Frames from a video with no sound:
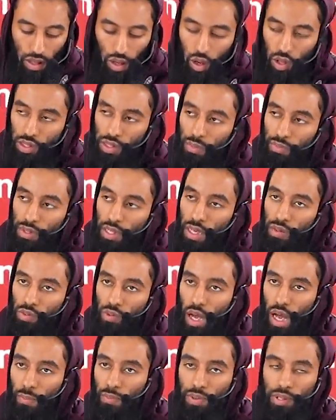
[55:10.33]
Or sometimes
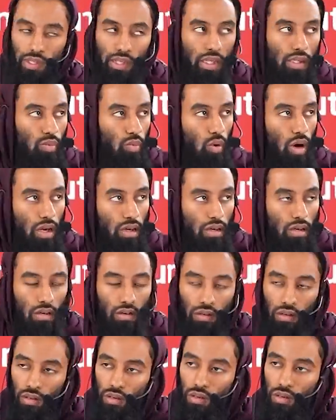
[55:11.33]
what happens is one
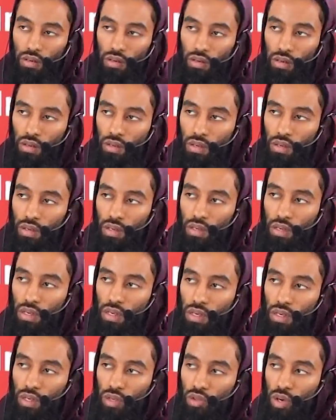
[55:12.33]

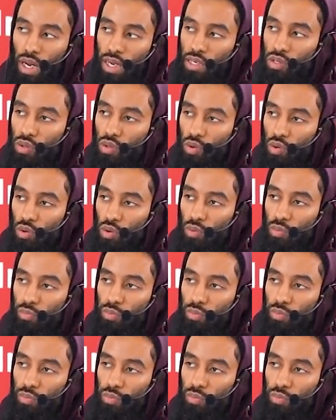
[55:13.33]
tries to